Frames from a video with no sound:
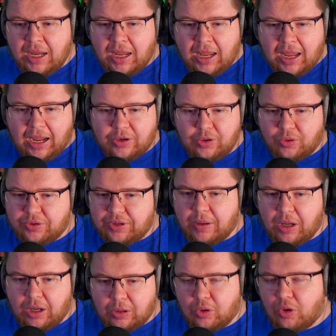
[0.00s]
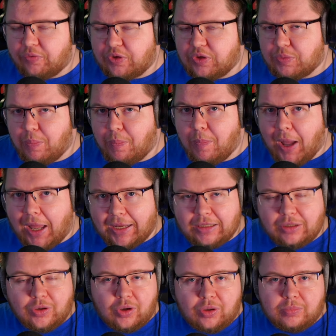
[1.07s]
I know that a lot of you might
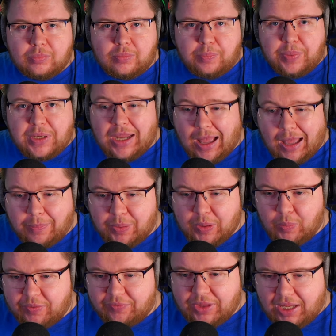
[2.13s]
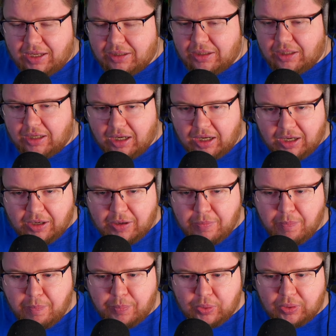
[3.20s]
not be happy with that,
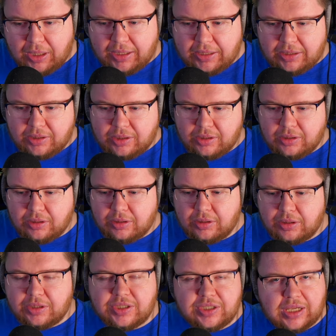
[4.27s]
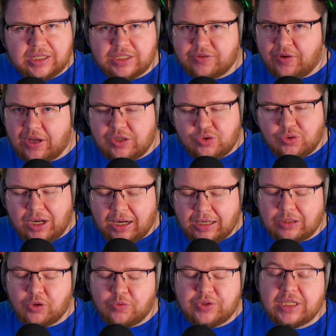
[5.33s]
but like satisfactory. I
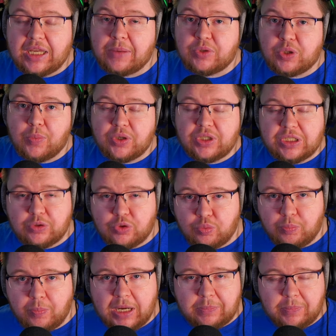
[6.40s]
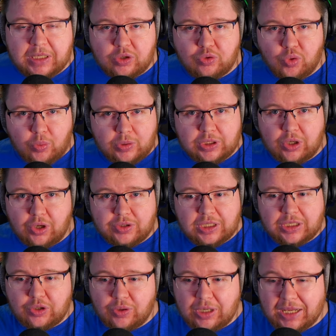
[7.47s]
love the game so much. It's made me grow as a
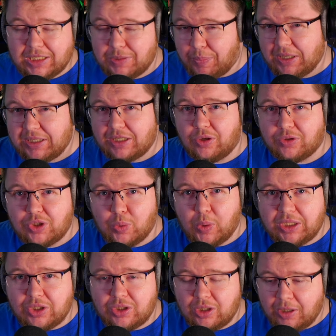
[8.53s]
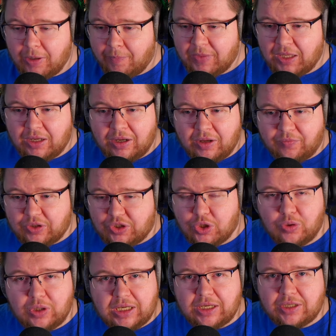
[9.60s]
content creator, especially on Twitch. For 2
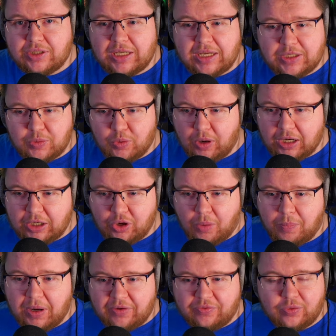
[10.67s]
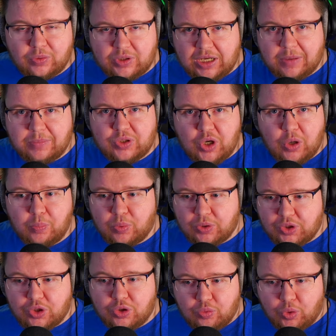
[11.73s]
years, it's where I got my full-time job,
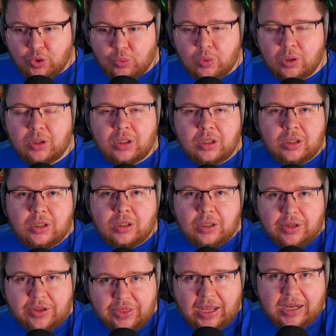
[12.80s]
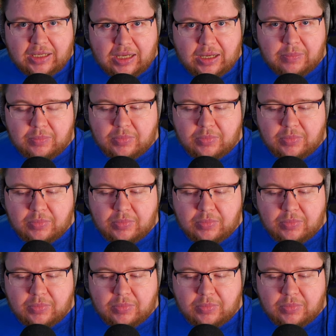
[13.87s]
was through that game.